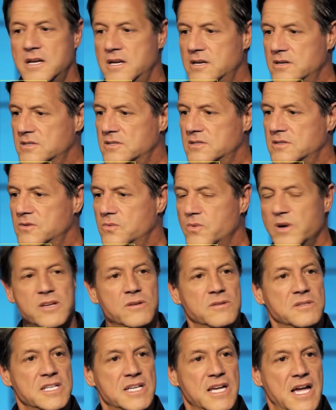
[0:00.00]
Here's the
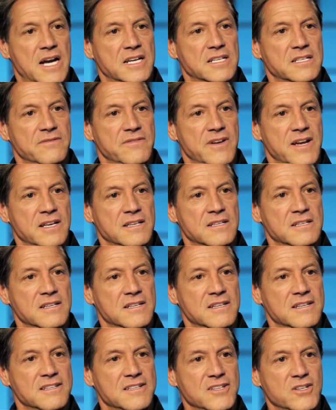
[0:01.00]
way you deactivate
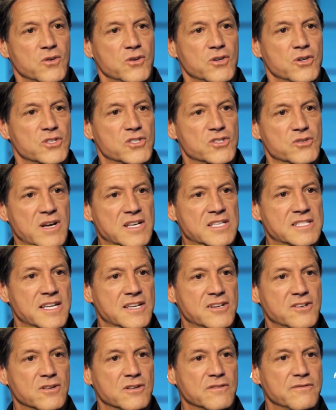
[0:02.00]
you know, your stress
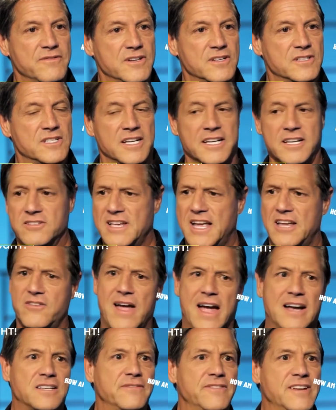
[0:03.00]
center or fear center. Here's how
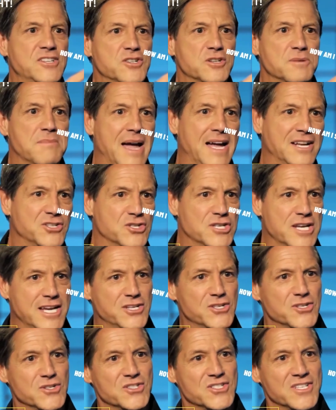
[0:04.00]
you activate your
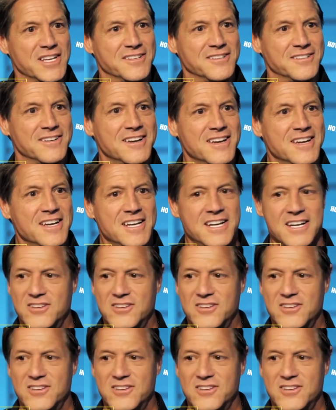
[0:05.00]
imagination center.